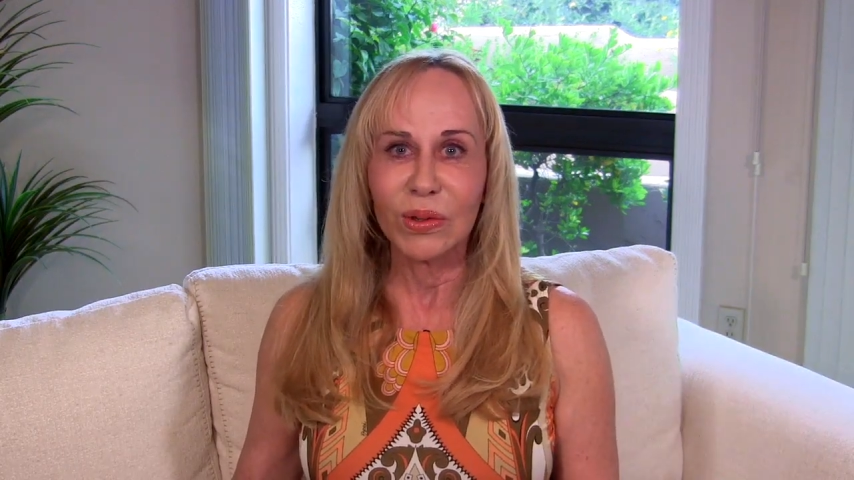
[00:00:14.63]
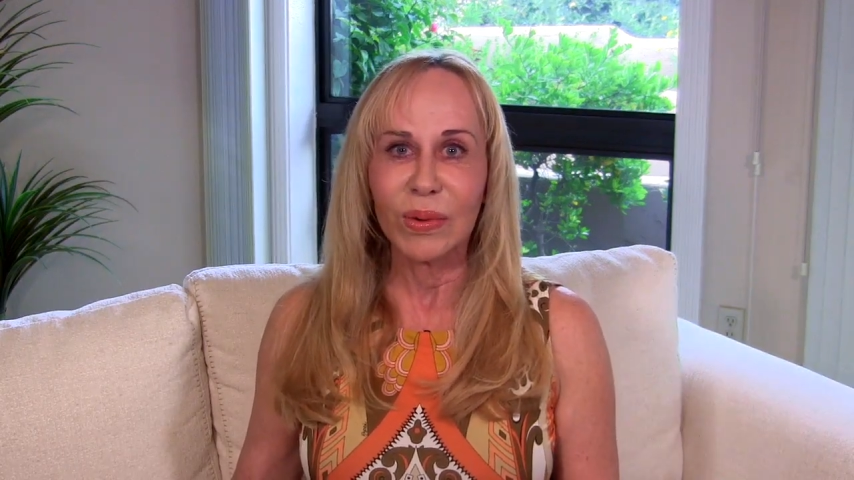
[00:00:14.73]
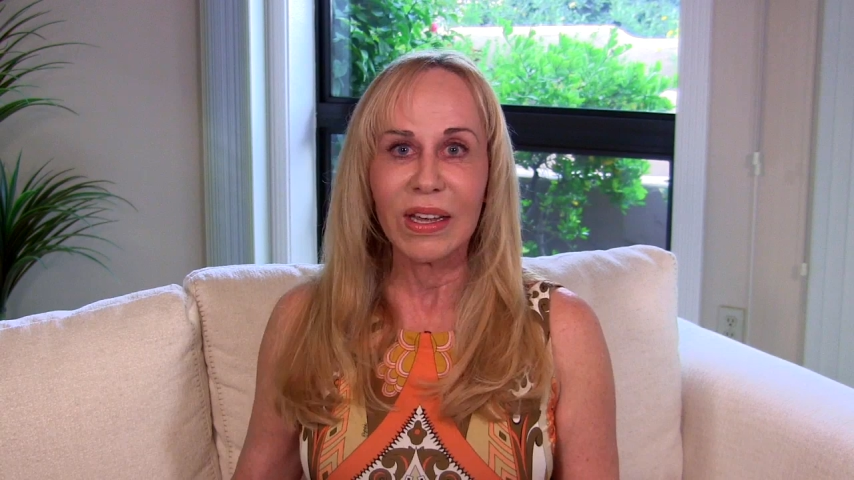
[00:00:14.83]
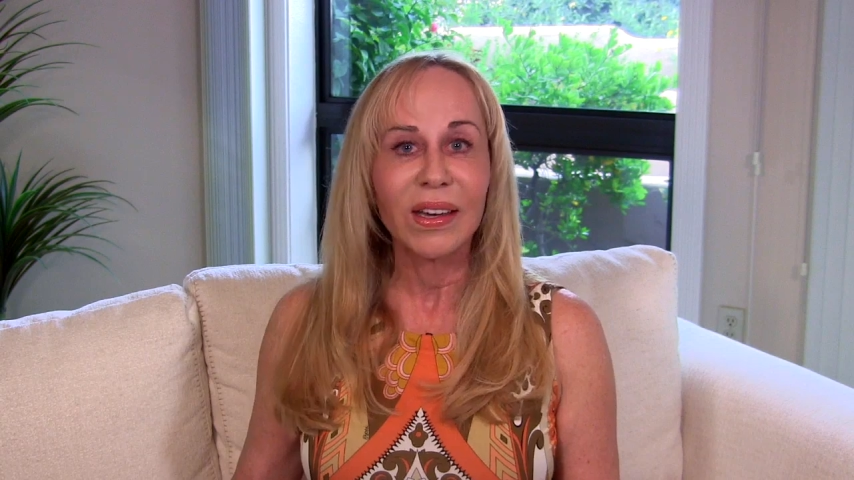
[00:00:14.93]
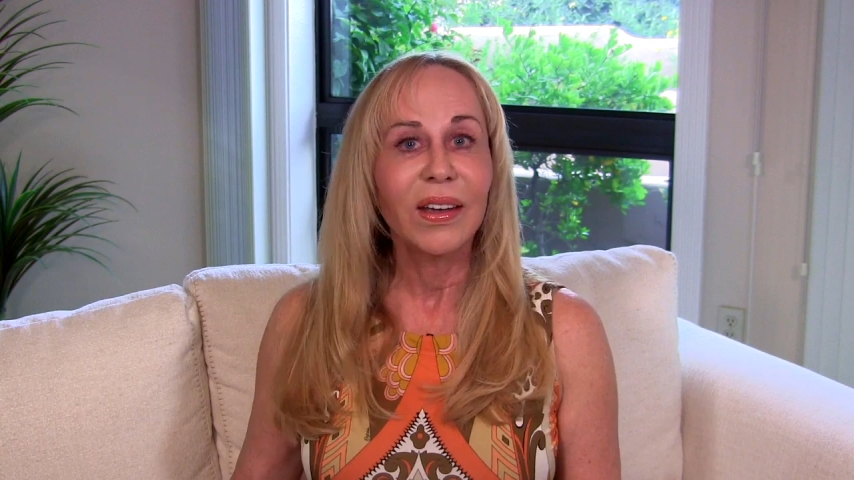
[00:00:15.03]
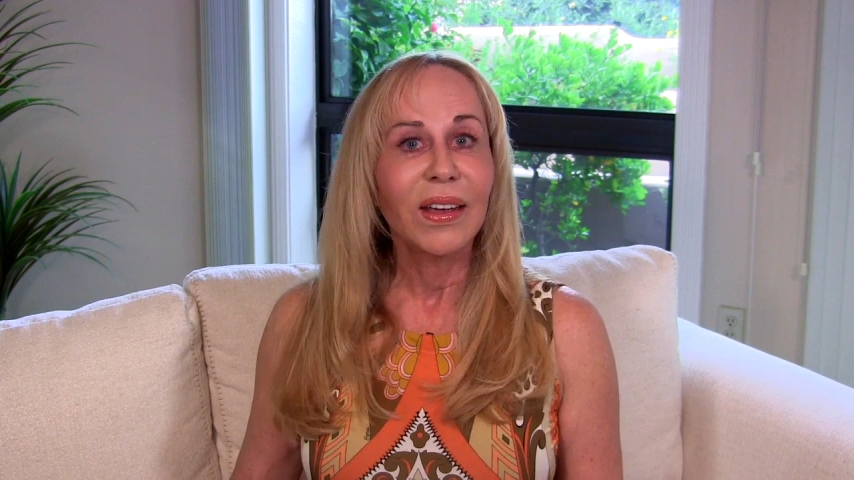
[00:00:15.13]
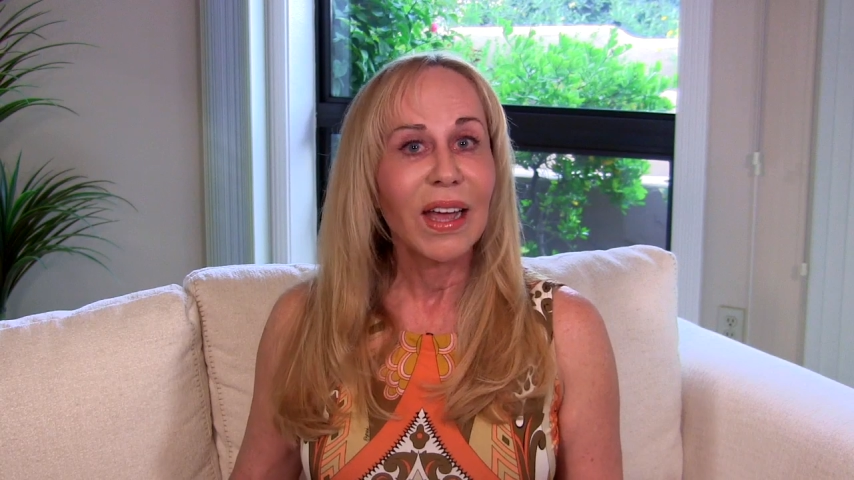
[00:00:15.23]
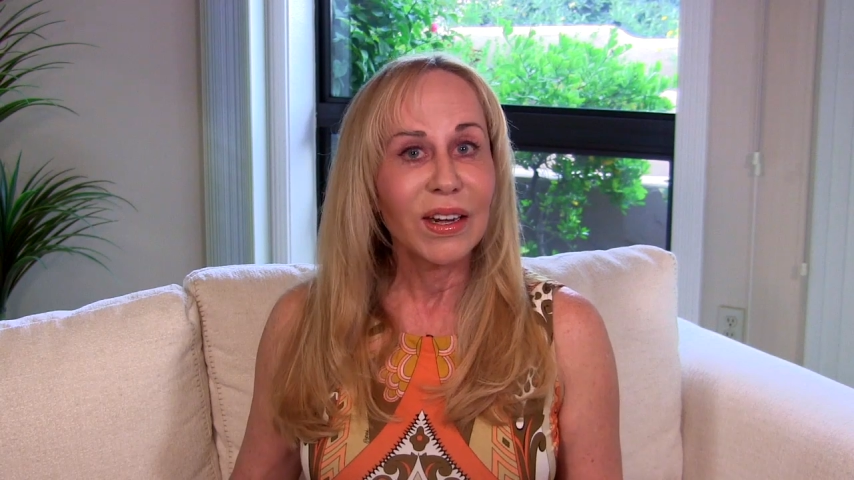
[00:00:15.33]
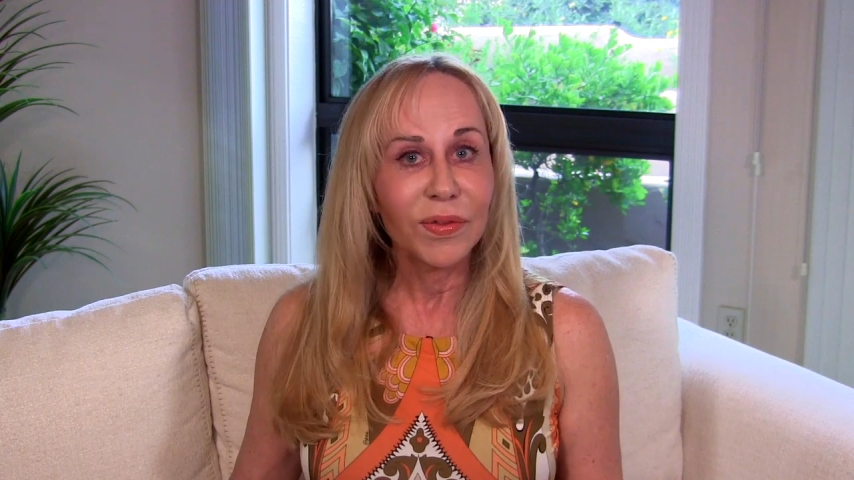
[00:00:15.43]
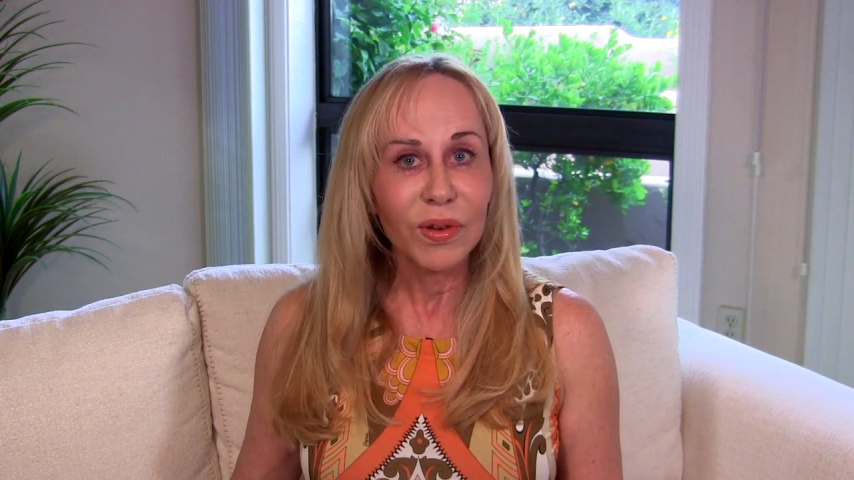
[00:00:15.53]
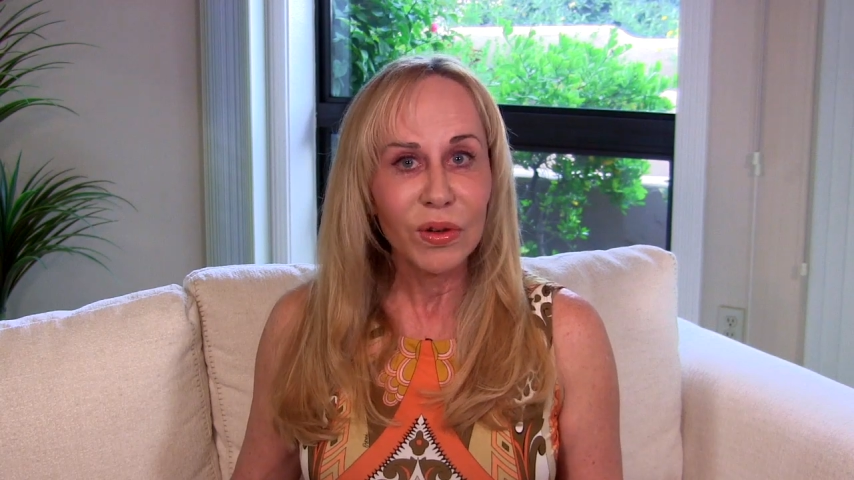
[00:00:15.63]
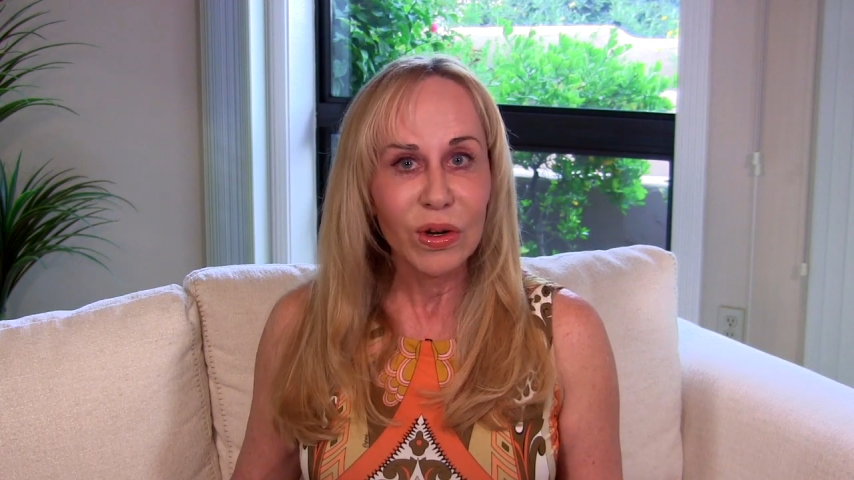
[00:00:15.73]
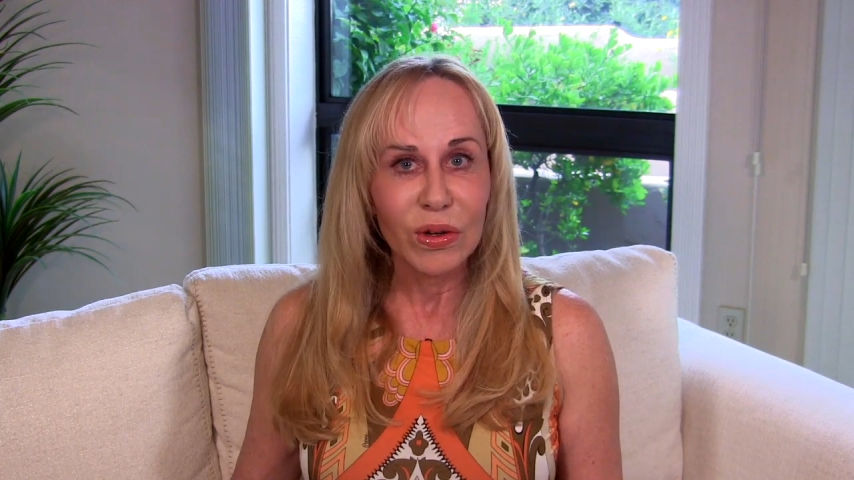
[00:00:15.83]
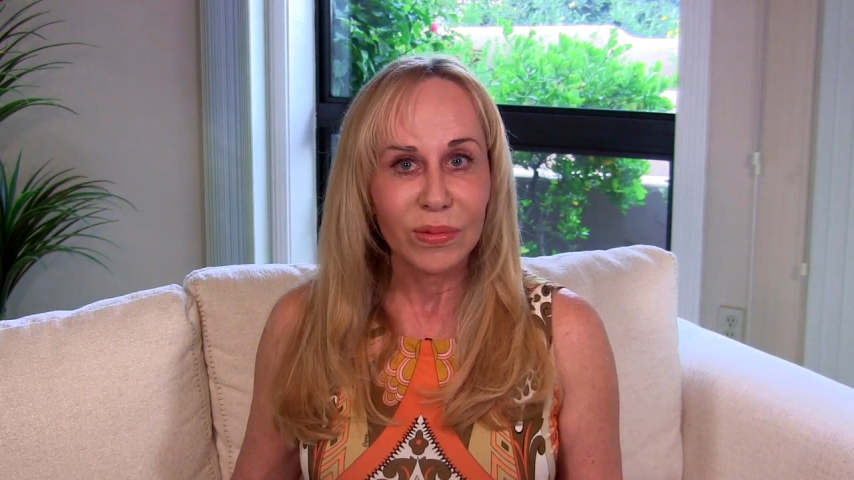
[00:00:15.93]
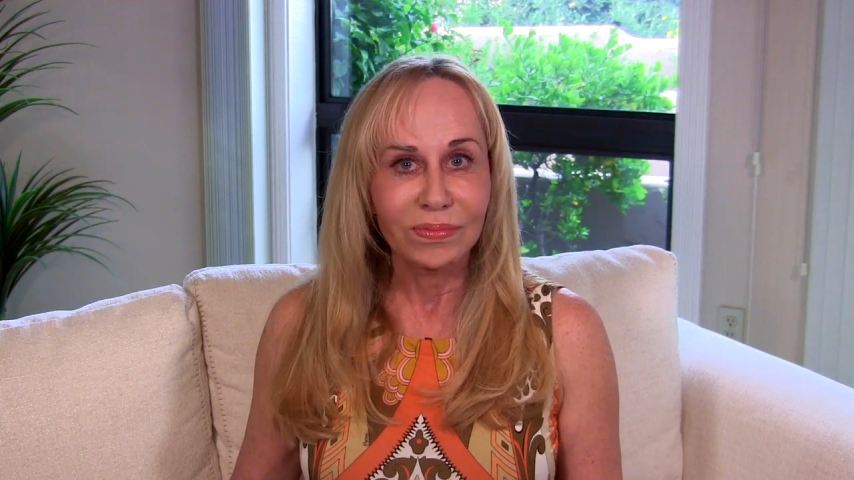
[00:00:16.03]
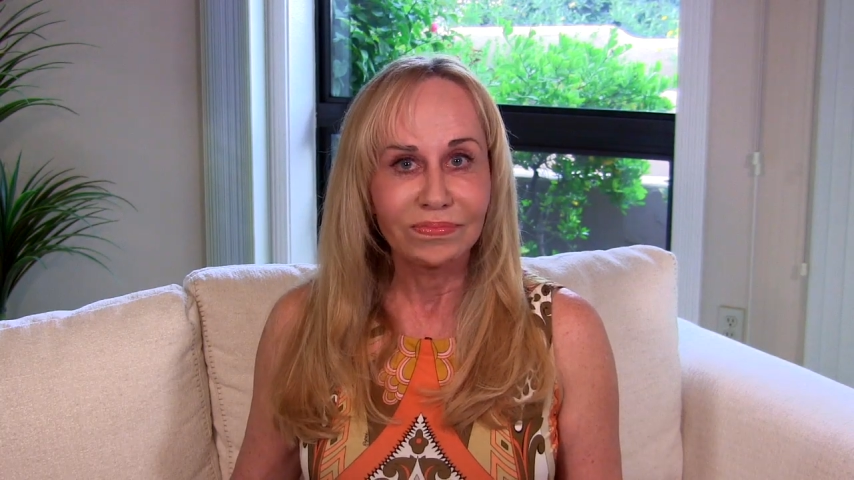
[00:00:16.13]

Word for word: week. And if you're new